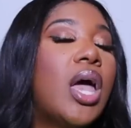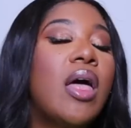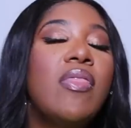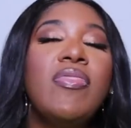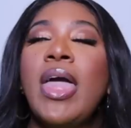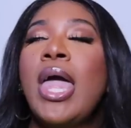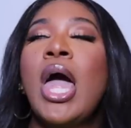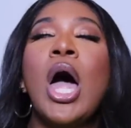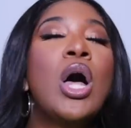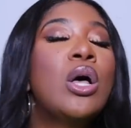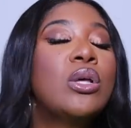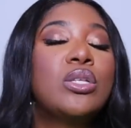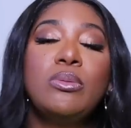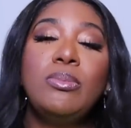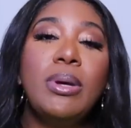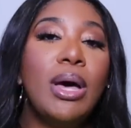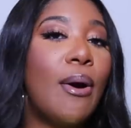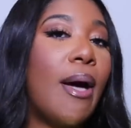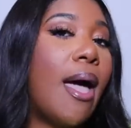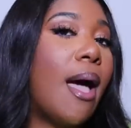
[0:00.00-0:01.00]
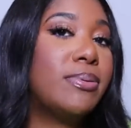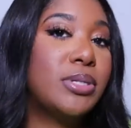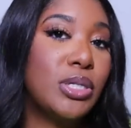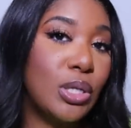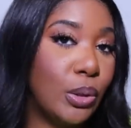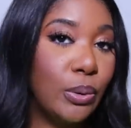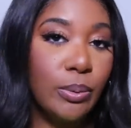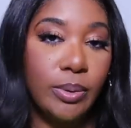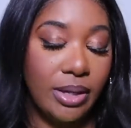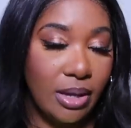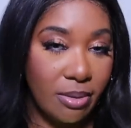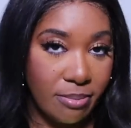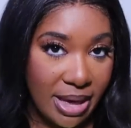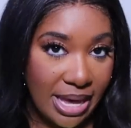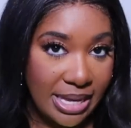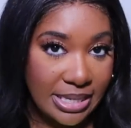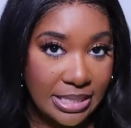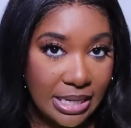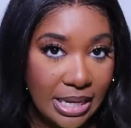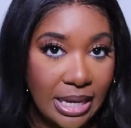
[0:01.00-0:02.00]
They all smell absolutely
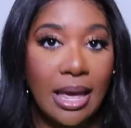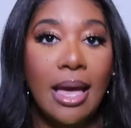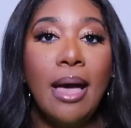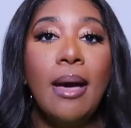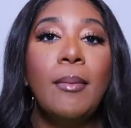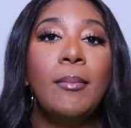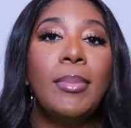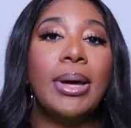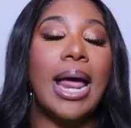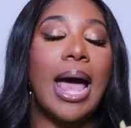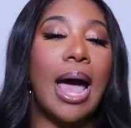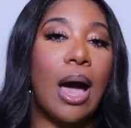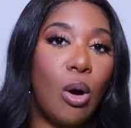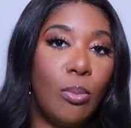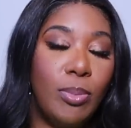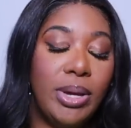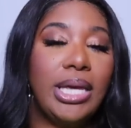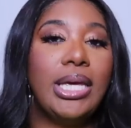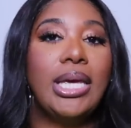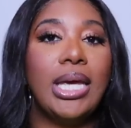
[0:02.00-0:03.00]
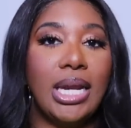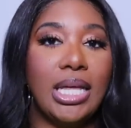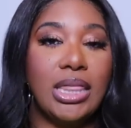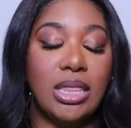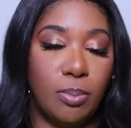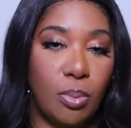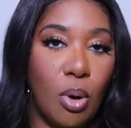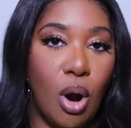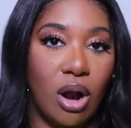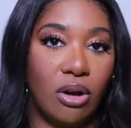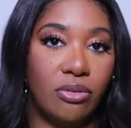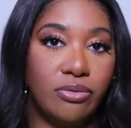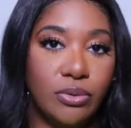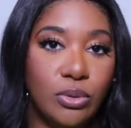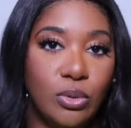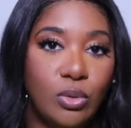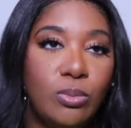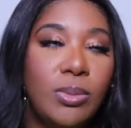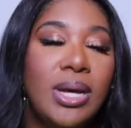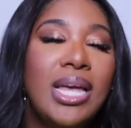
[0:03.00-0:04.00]
amazing, but I'll be getting the
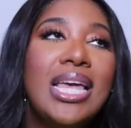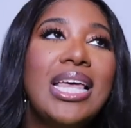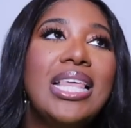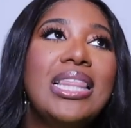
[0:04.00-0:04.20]
Parfum.